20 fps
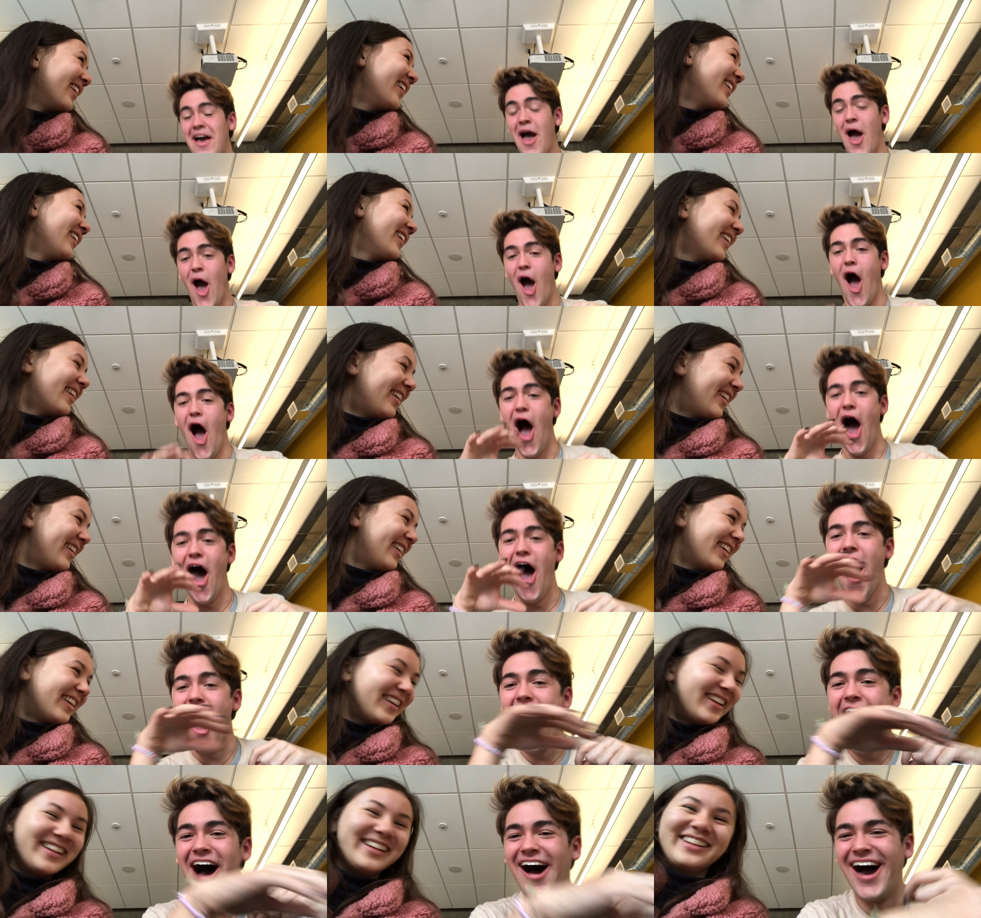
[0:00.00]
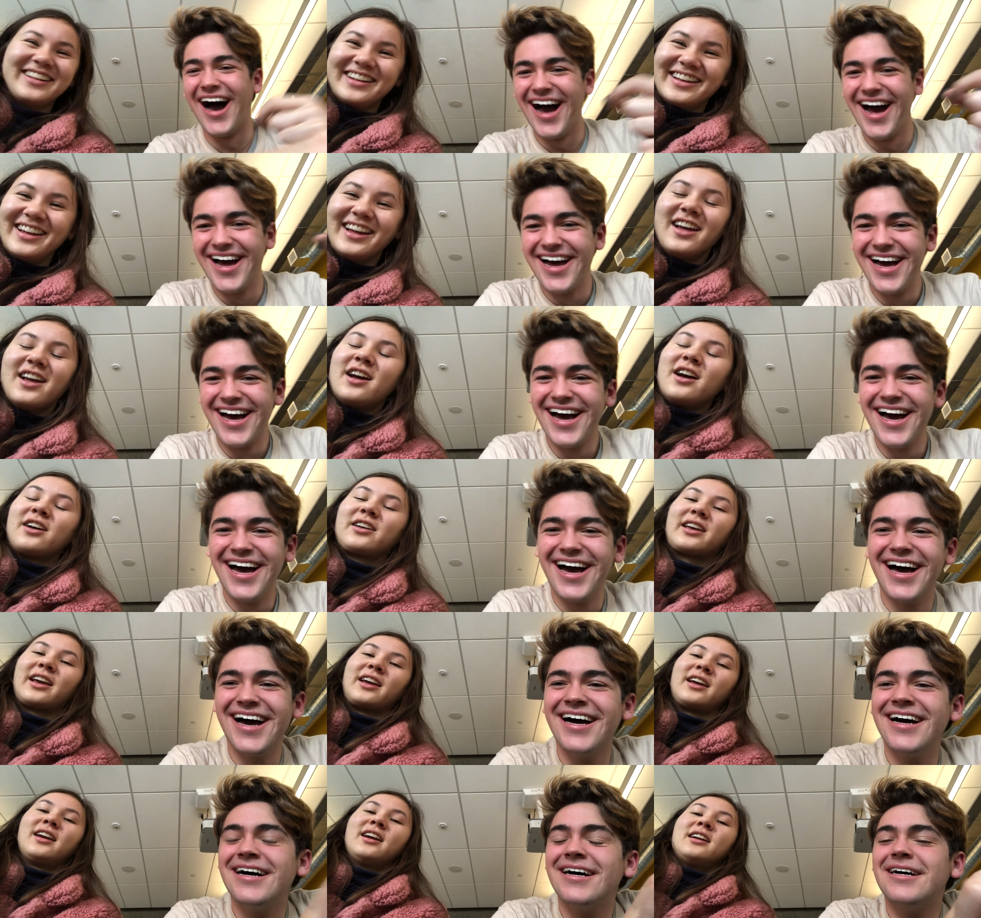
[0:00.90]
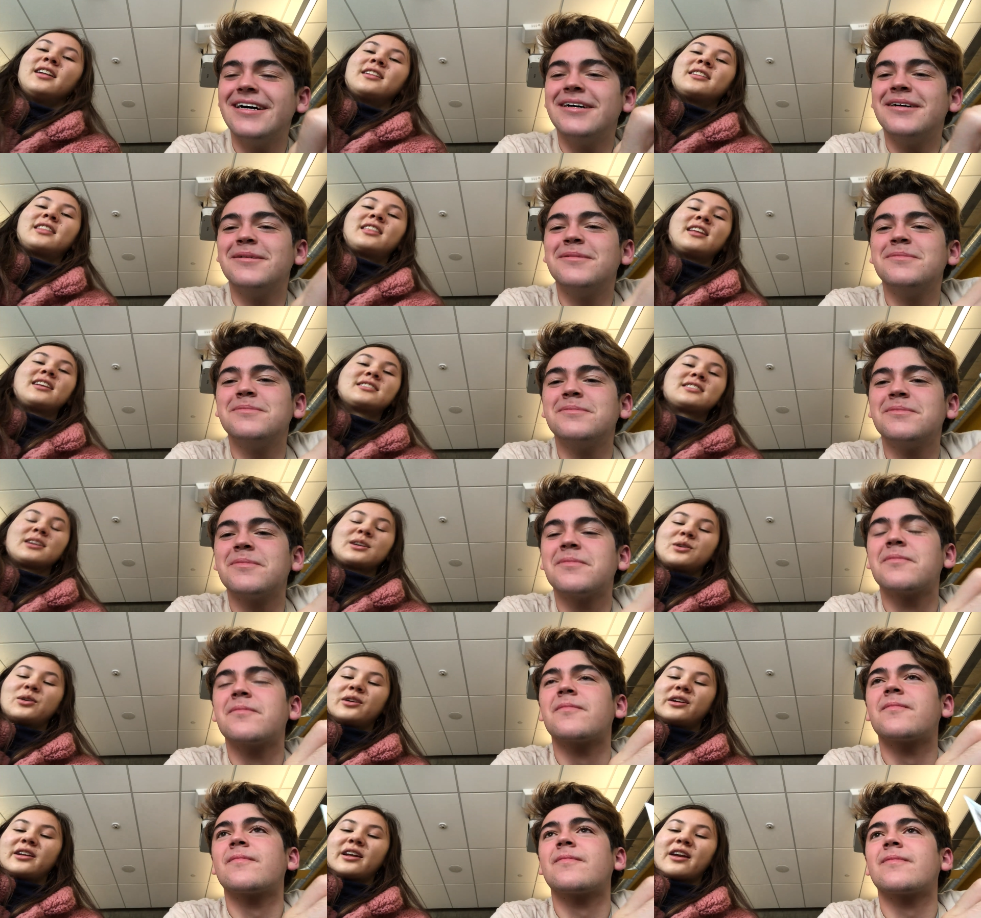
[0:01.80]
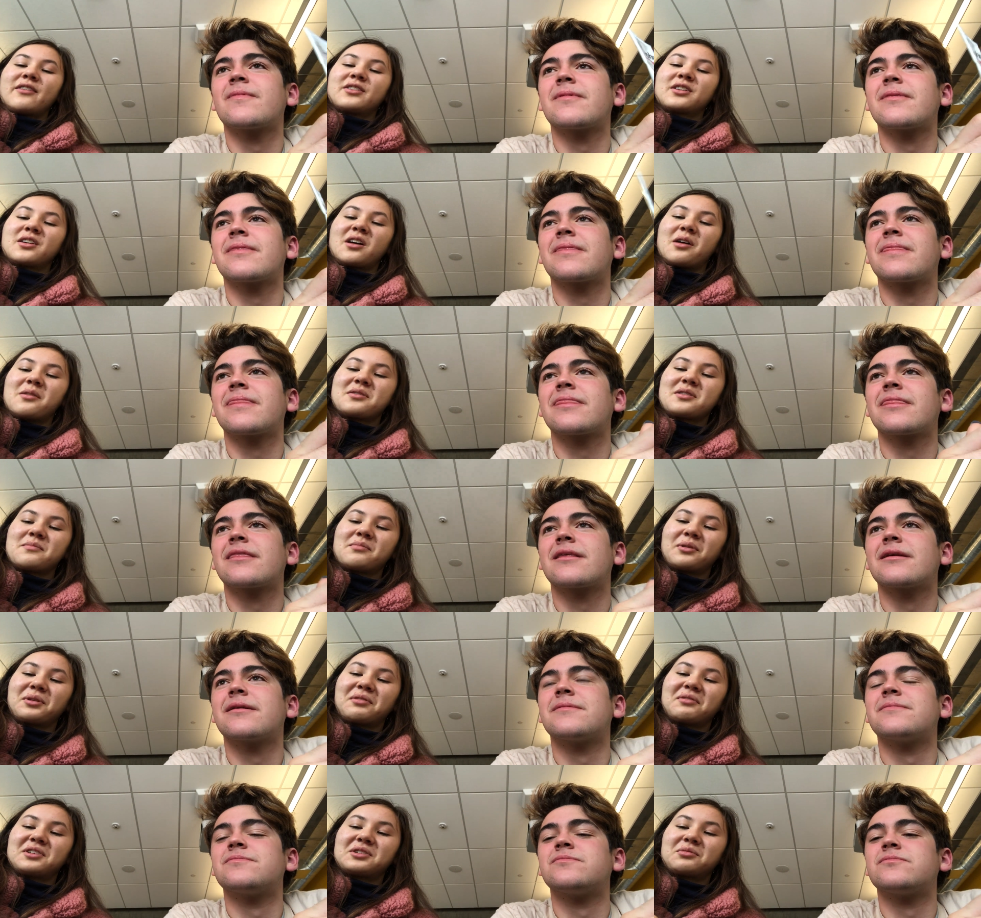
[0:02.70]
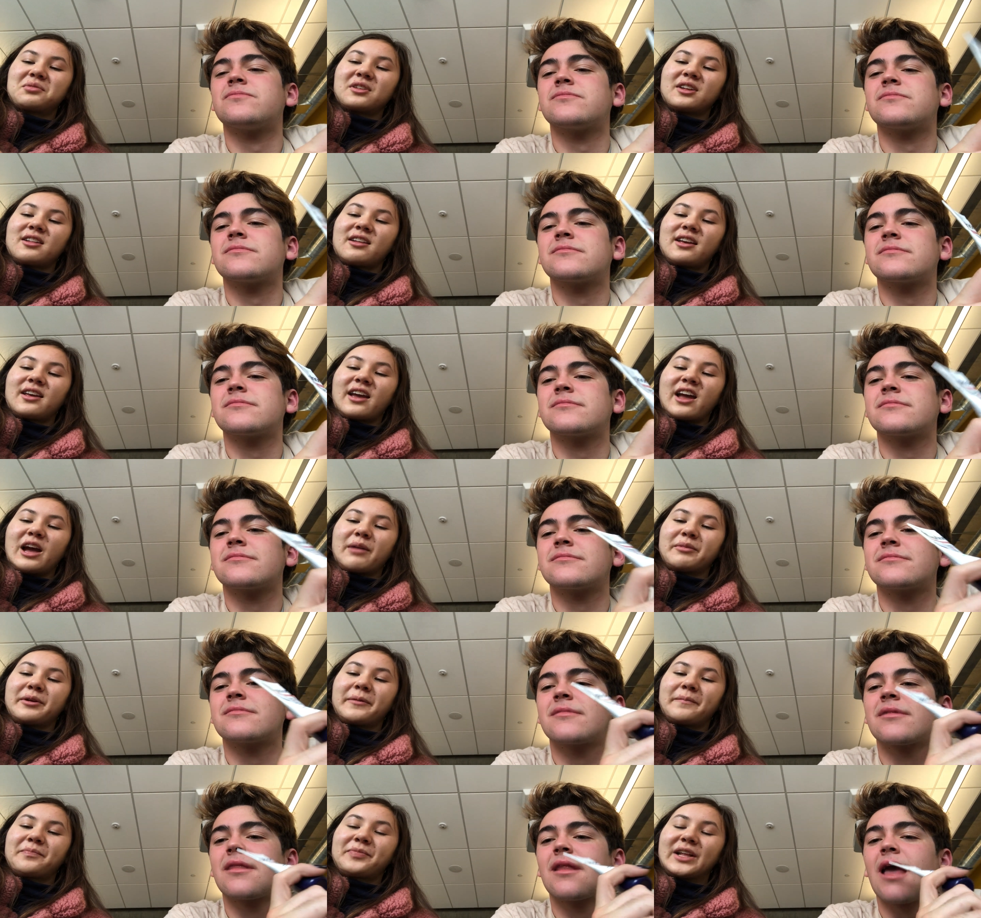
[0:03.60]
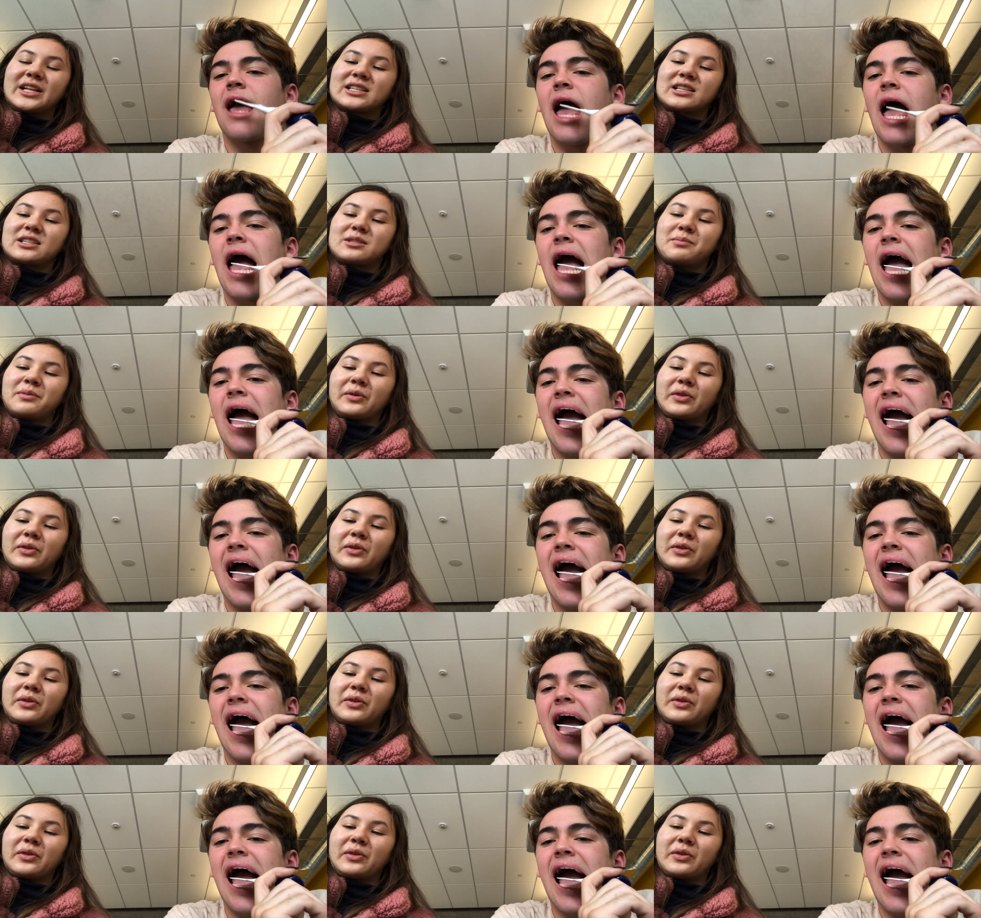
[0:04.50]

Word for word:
Speaker 1: Uh. Okay, things that Cory and I have in common: both of us really like ABBA. That's because